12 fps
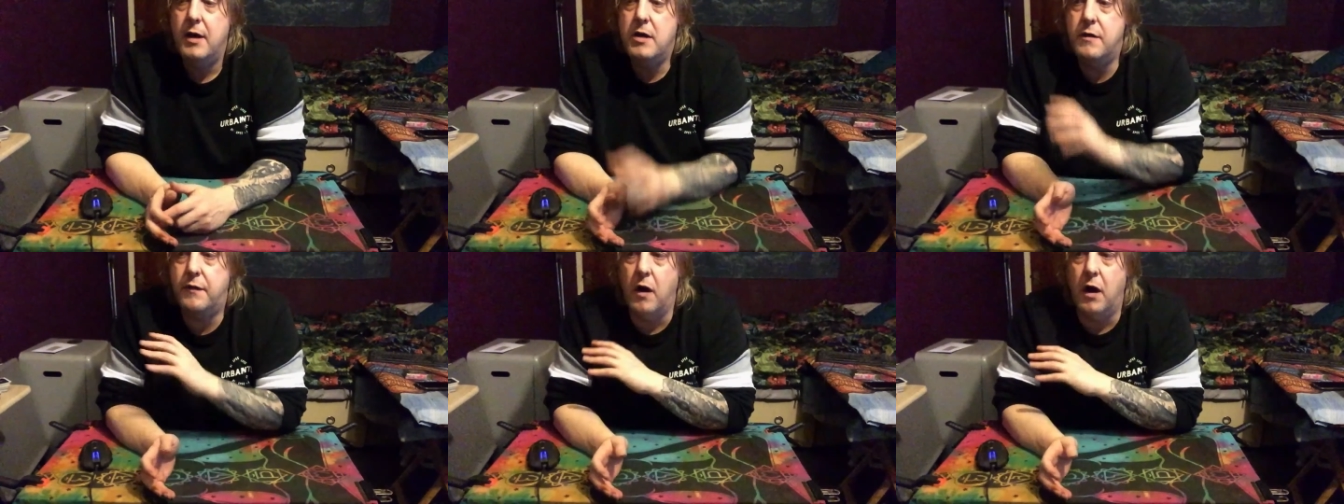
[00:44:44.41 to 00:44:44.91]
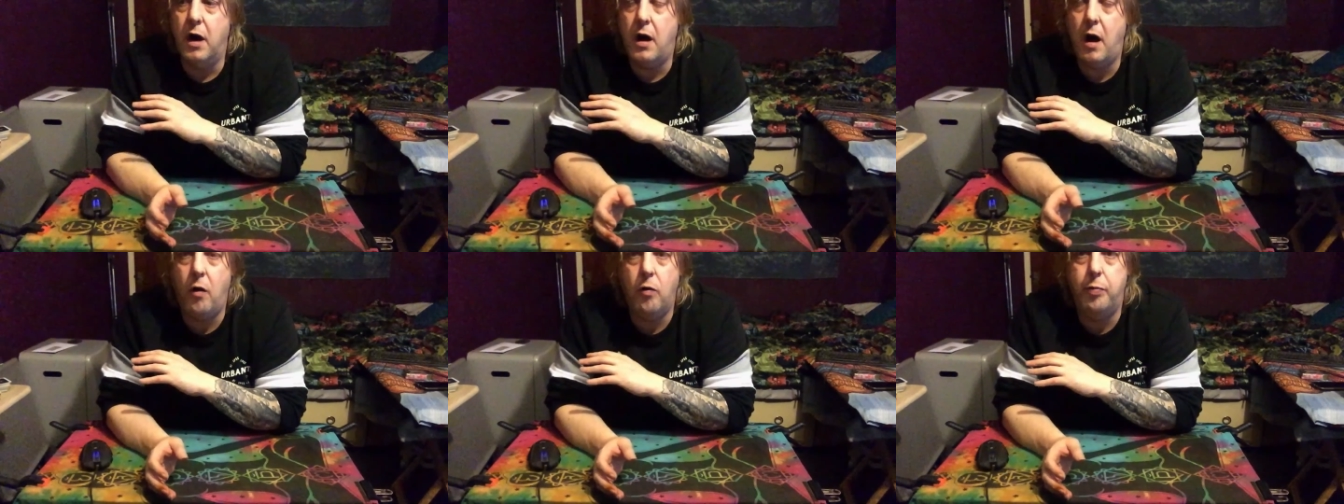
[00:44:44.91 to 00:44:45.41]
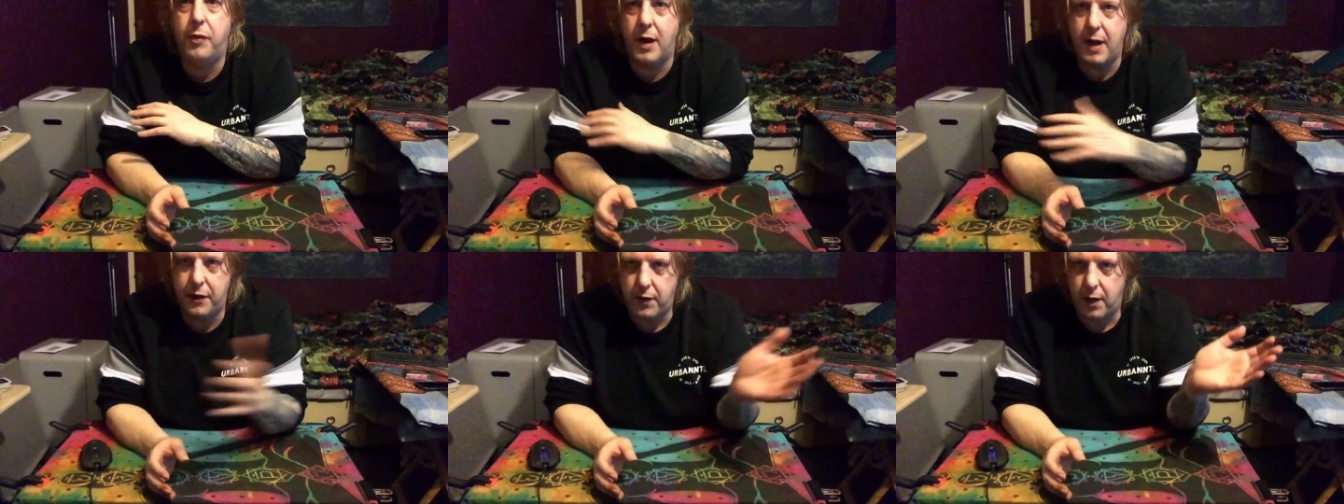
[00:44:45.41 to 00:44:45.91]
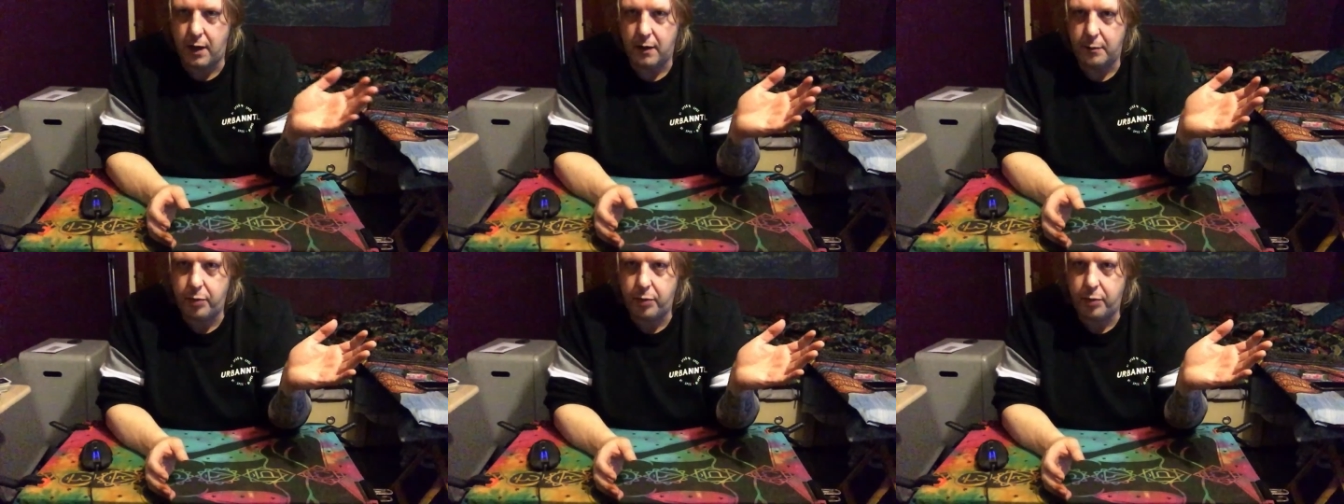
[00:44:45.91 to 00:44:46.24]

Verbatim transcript: you've got a whole plethora,